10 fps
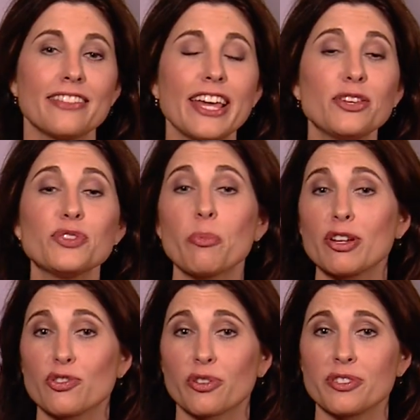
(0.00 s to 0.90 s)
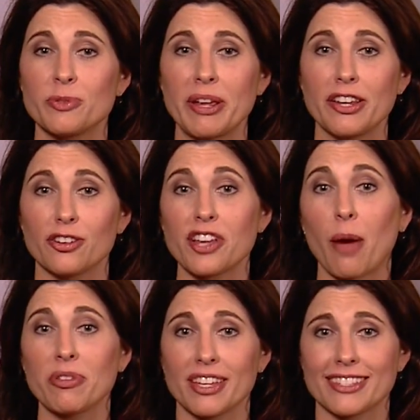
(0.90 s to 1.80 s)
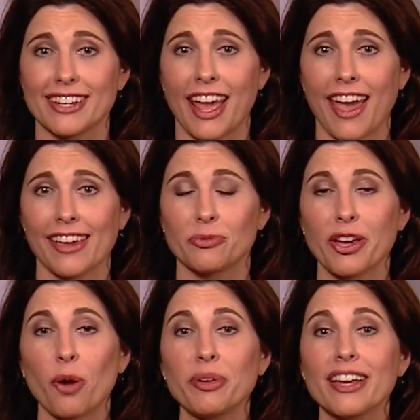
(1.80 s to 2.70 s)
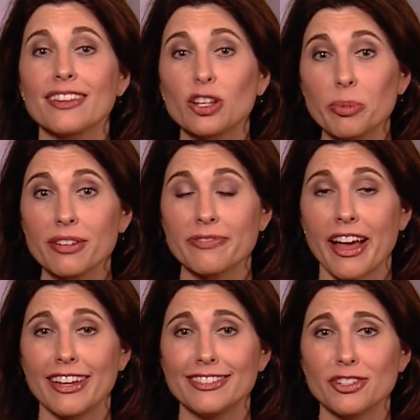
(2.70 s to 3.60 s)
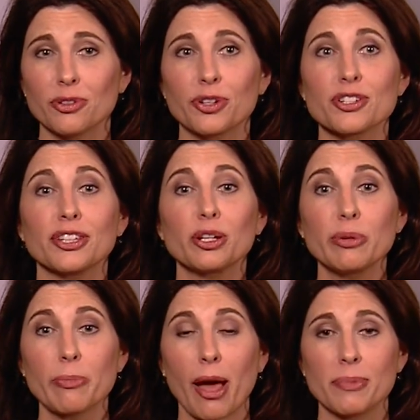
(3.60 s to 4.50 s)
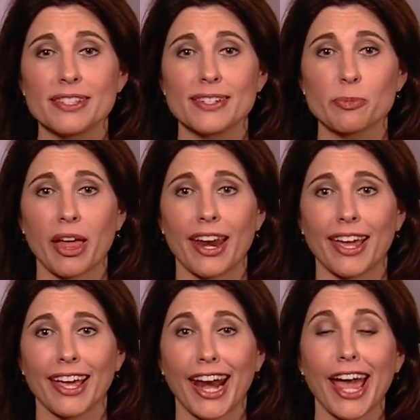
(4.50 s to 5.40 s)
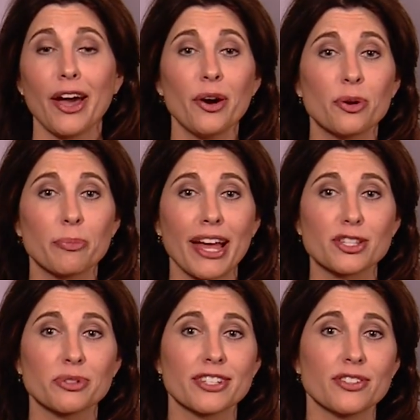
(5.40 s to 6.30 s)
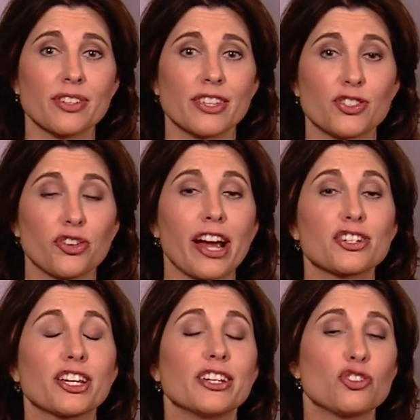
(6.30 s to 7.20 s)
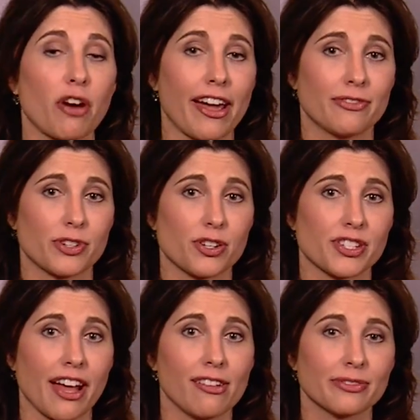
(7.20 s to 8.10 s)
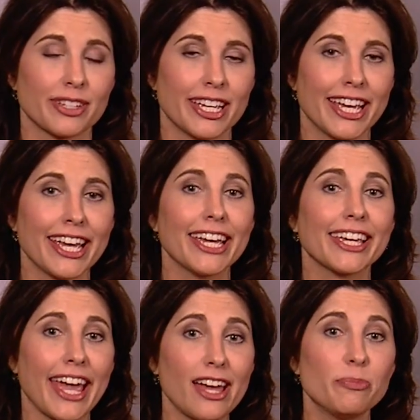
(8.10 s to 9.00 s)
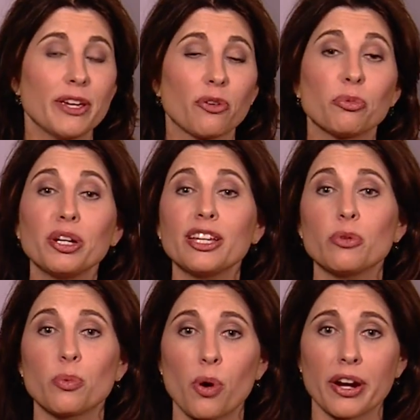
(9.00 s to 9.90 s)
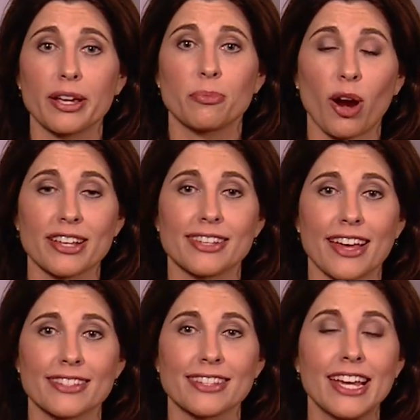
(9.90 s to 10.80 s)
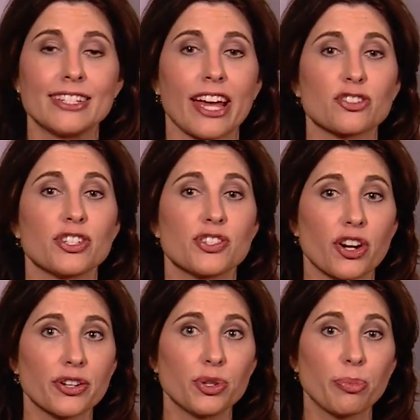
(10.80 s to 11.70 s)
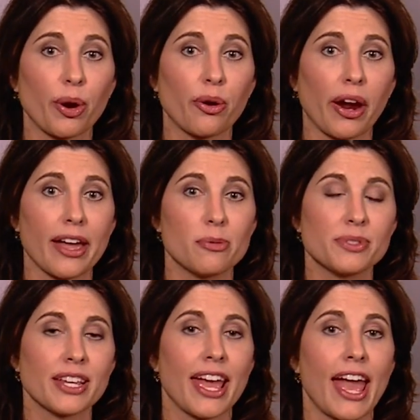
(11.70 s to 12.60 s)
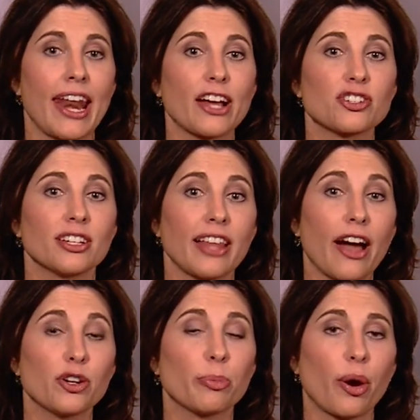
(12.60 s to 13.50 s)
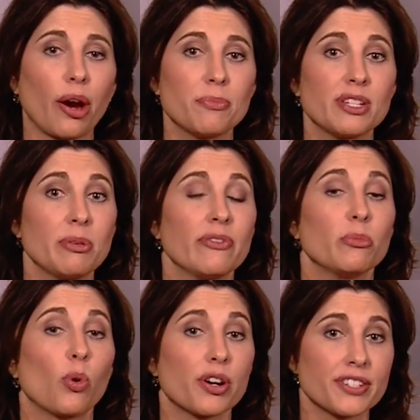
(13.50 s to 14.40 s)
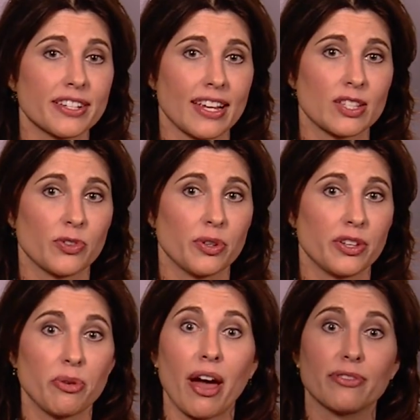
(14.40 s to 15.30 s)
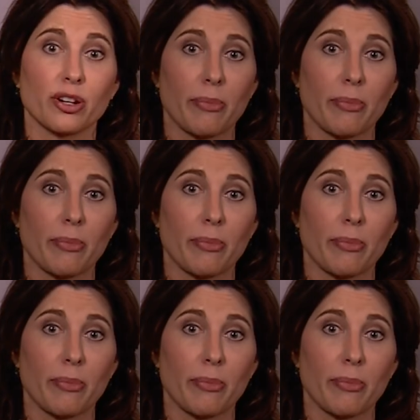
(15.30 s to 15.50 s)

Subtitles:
Thank you so much for spending your time with us today. We hope you had a little bit of fun, you learned a little bit about business planning, and I hope as a result of this you're actually going to try it for yourself. It can be a really rewarding process to actually start new programs and actually allow your programs to be even more successful than you ever